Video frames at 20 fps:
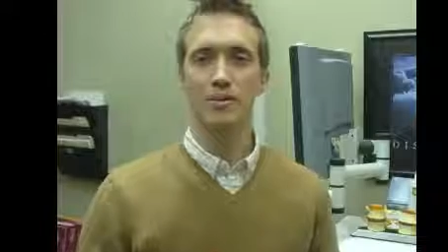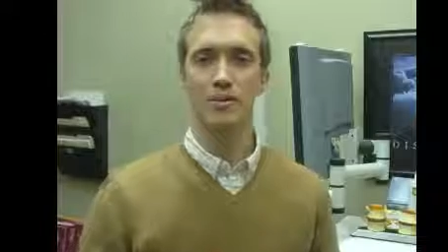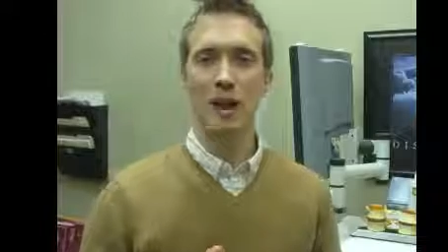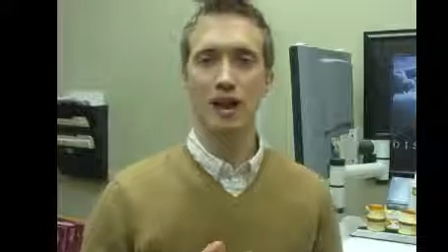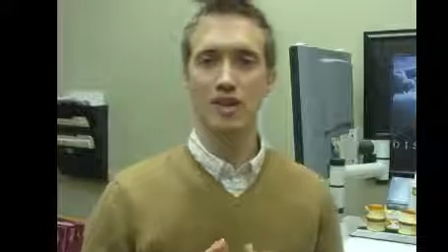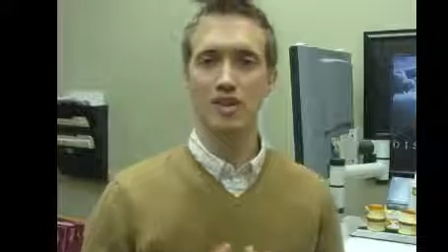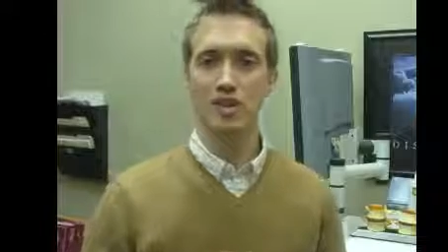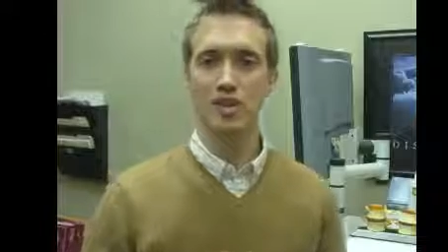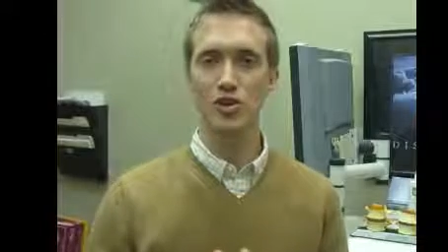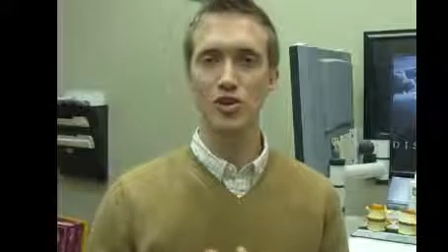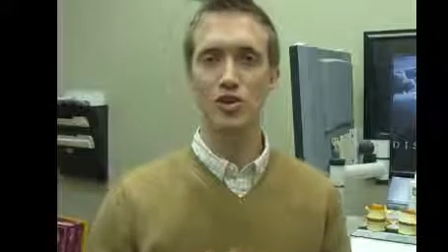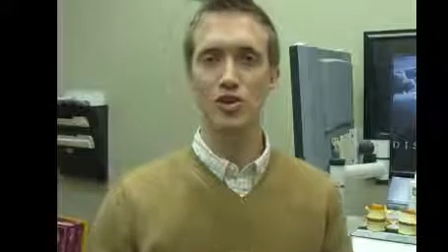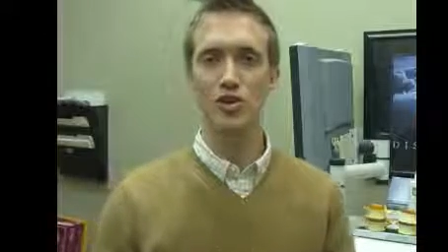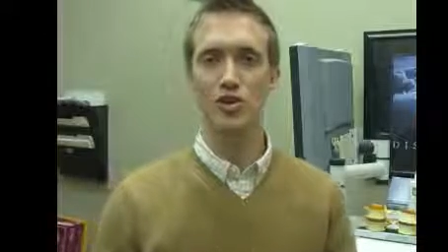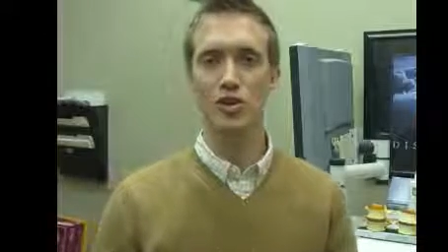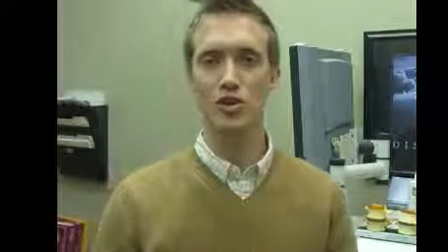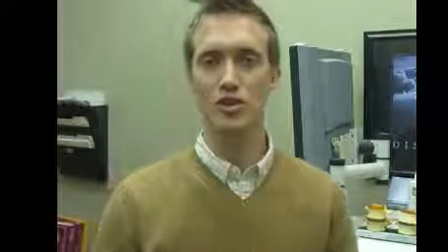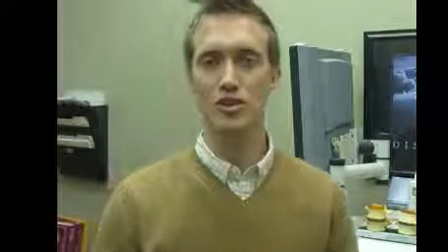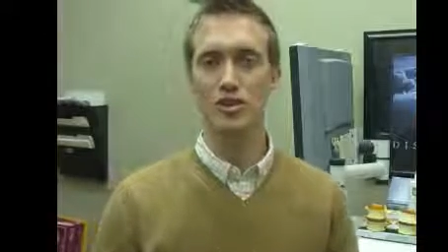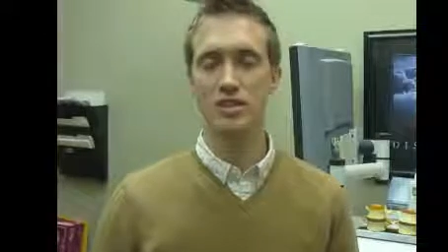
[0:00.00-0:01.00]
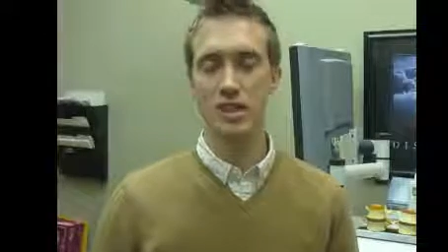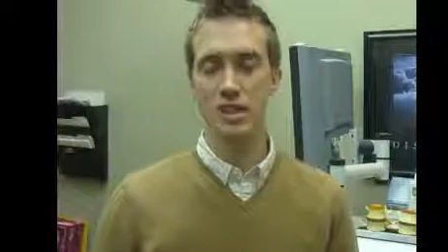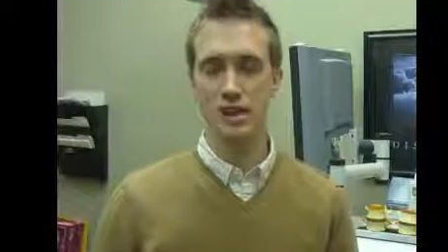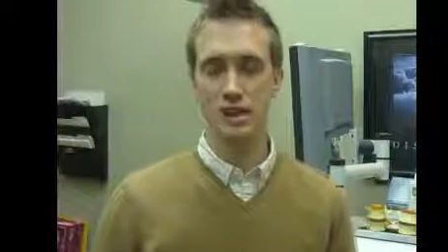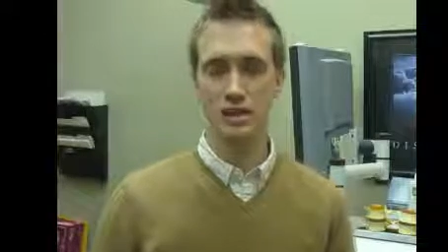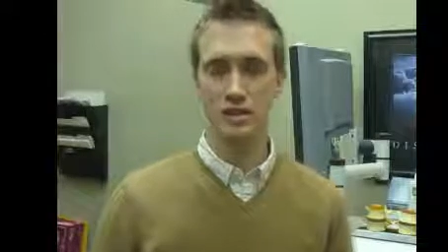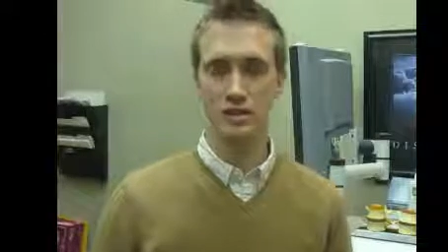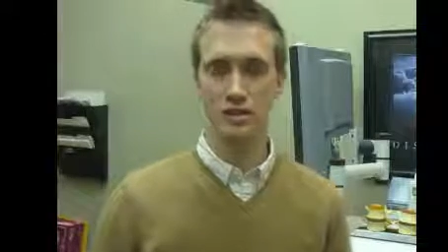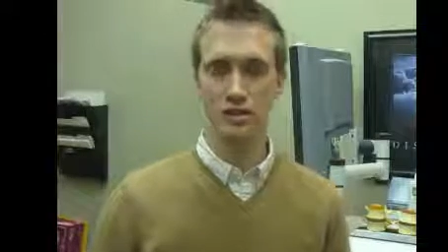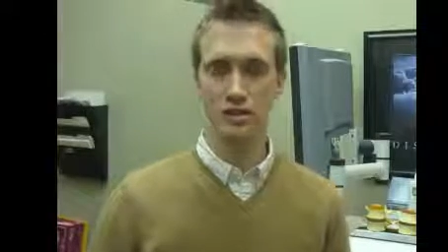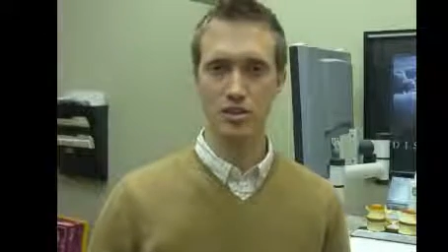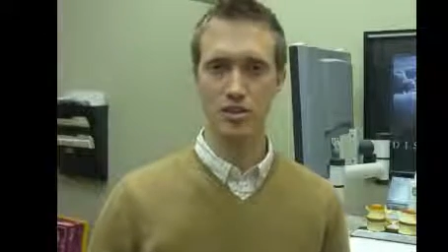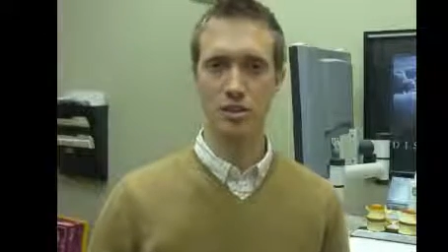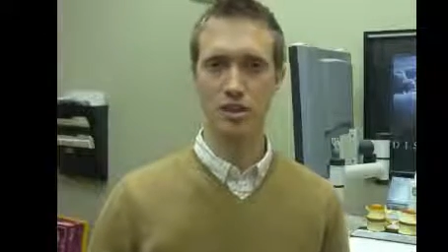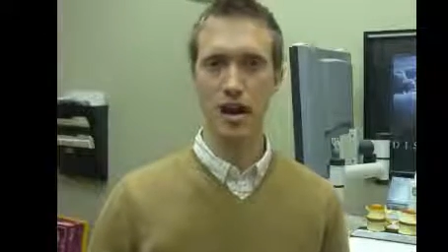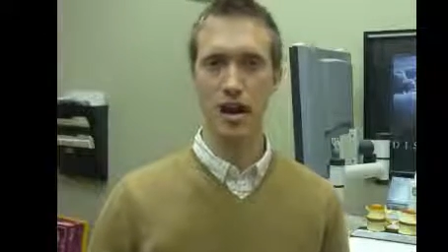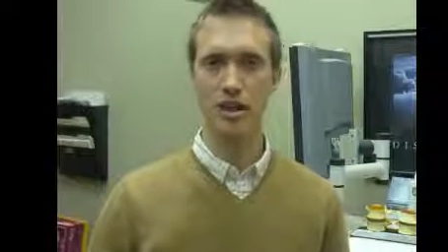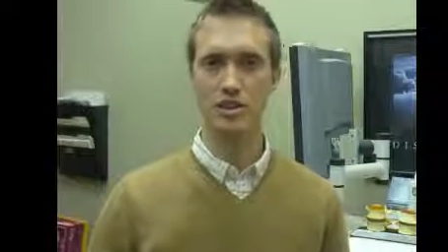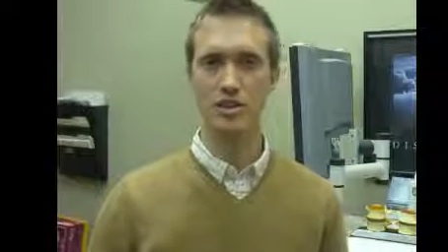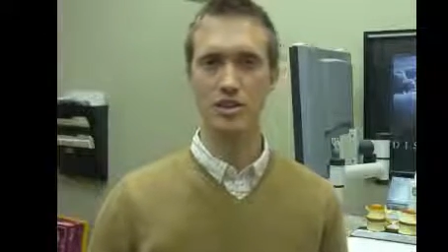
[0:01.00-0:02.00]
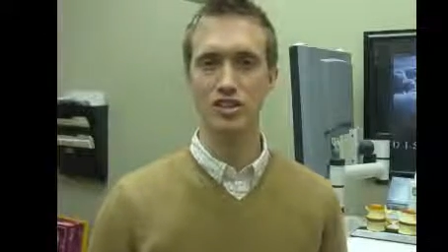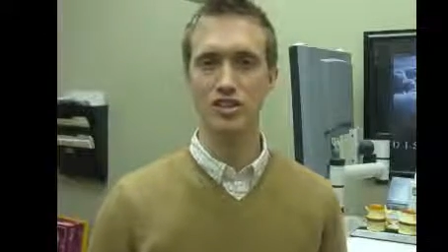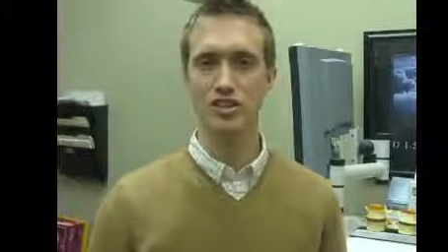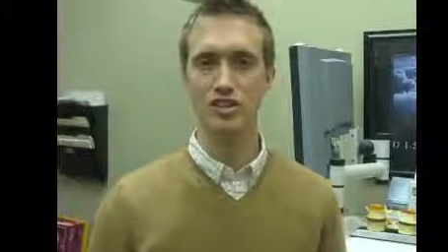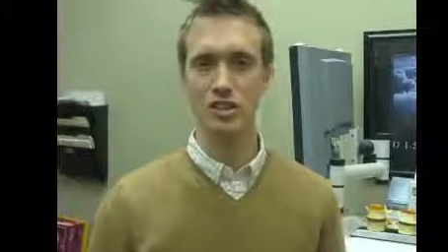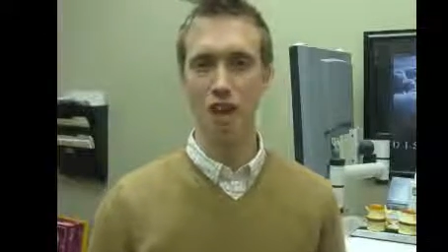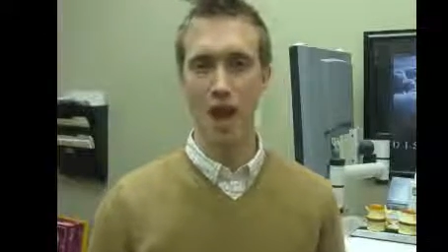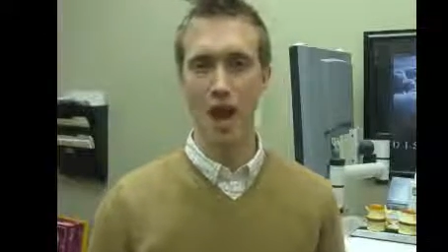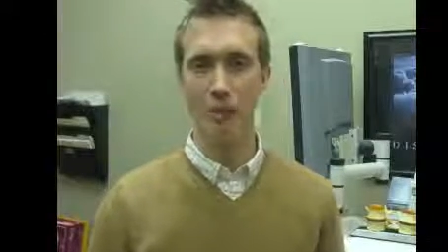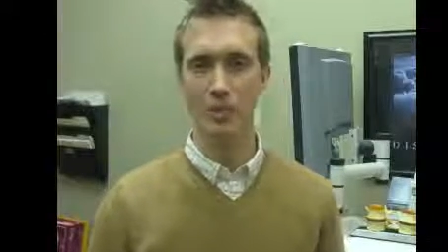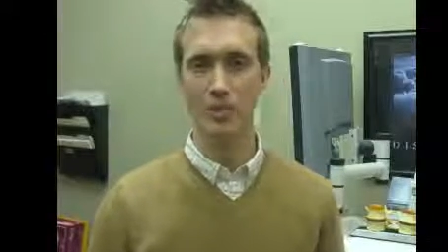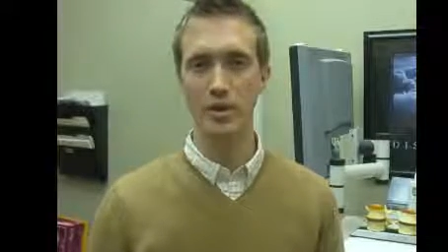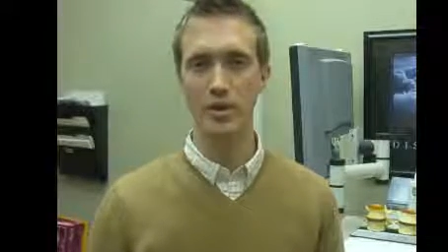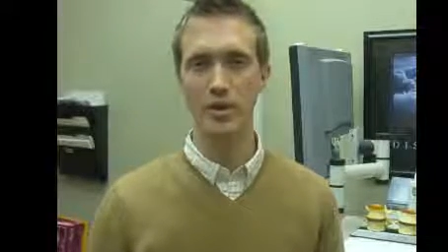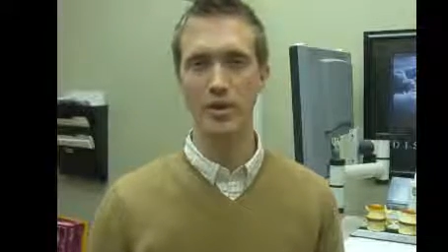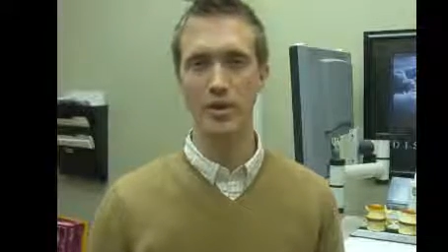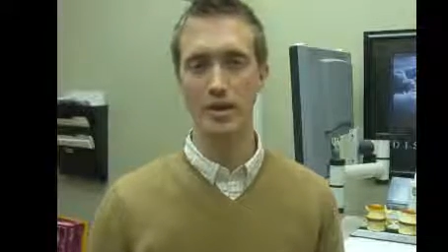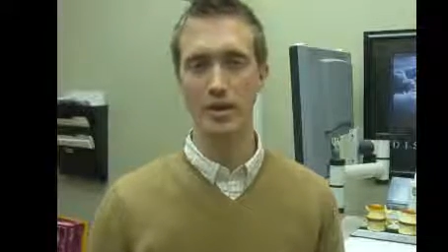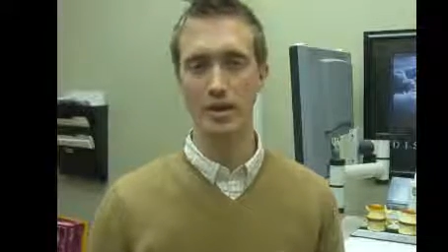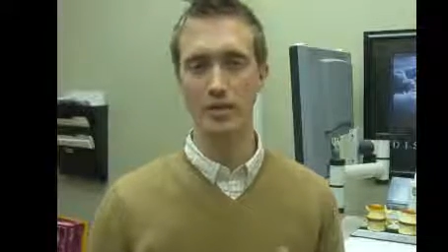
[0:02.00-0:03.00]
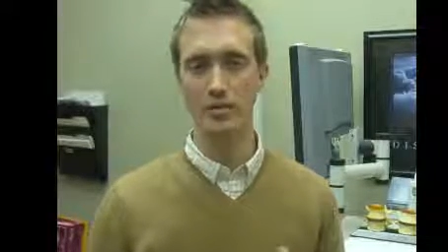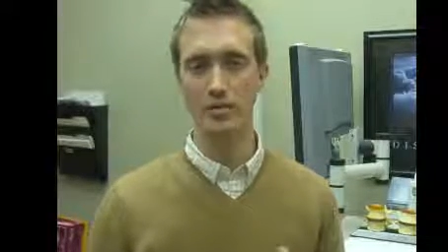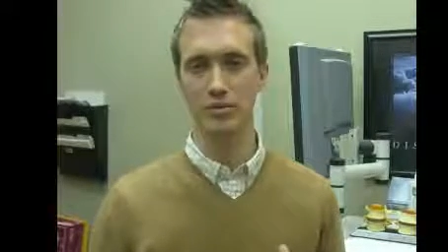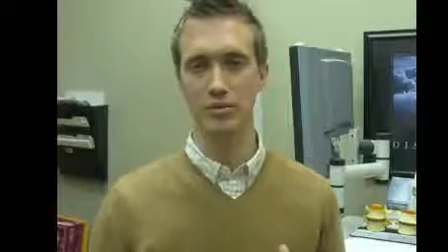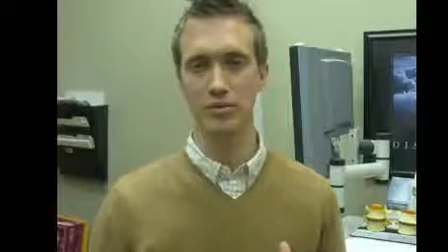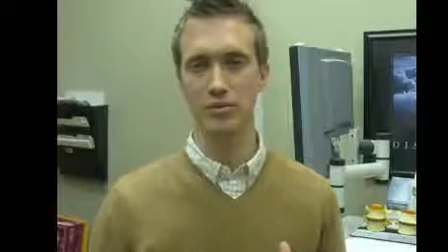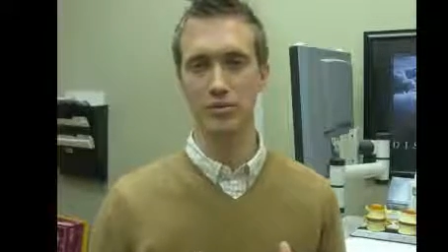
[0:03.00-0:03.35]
By doing those things, you can actually stop and